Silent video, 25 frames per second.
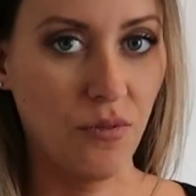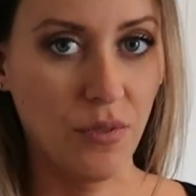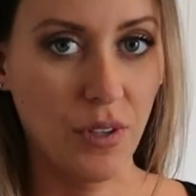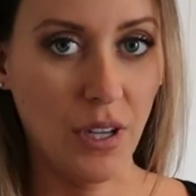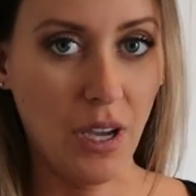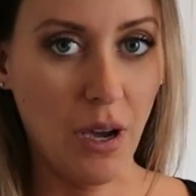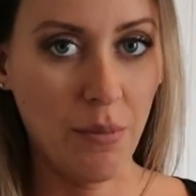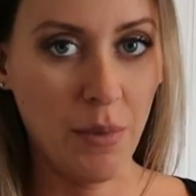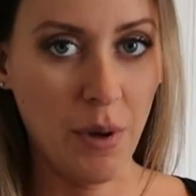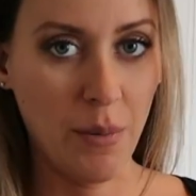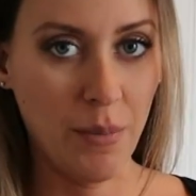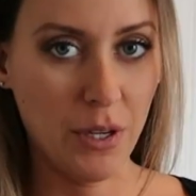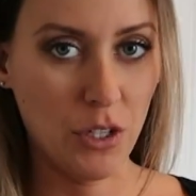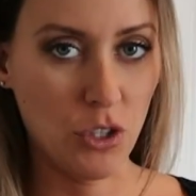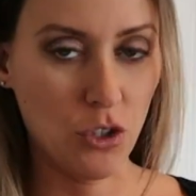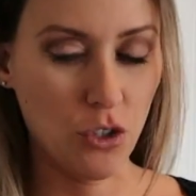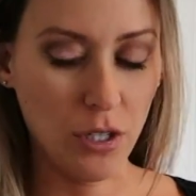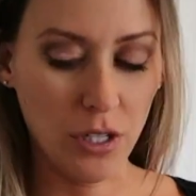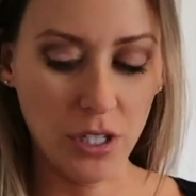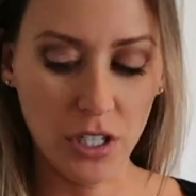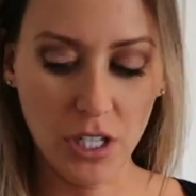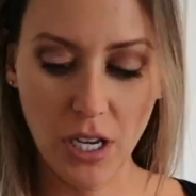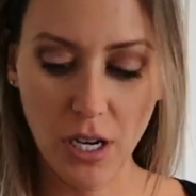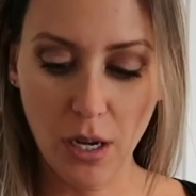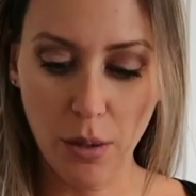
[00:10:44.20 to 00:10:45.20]
Got my
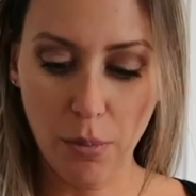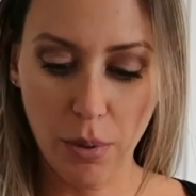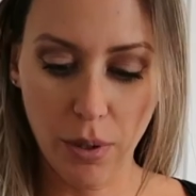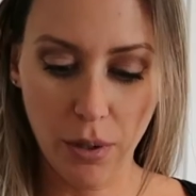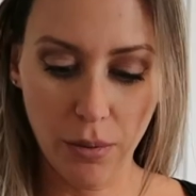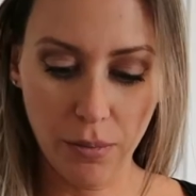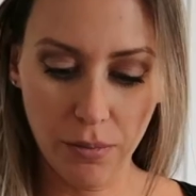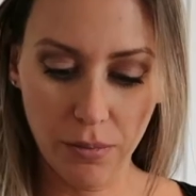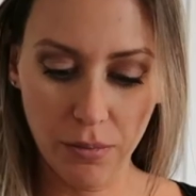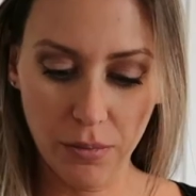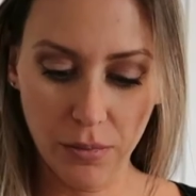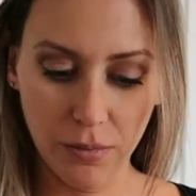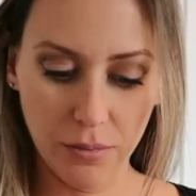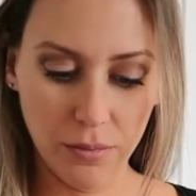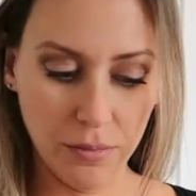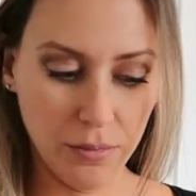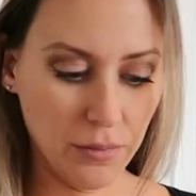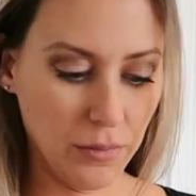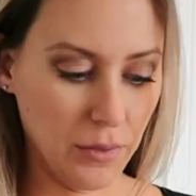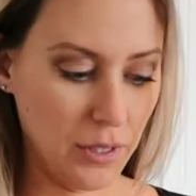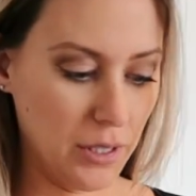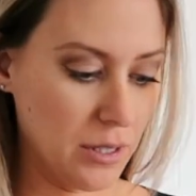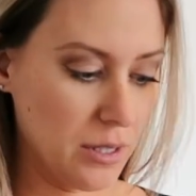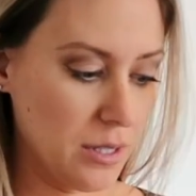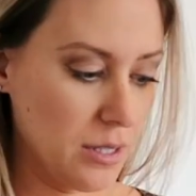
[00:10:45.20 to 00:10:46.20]
measuring tape.
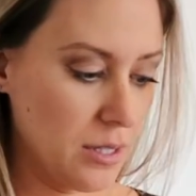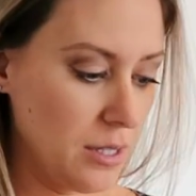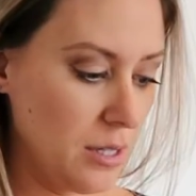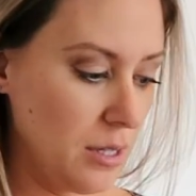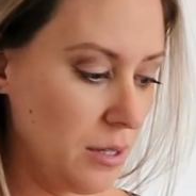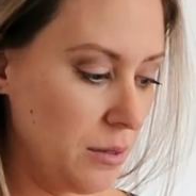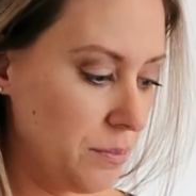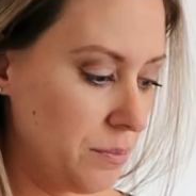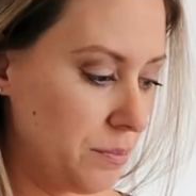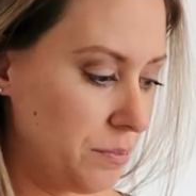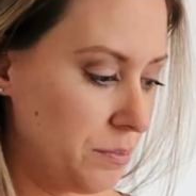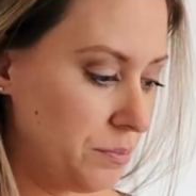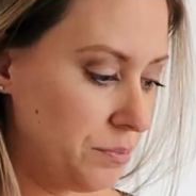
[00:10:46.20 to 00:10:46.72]
Let's see.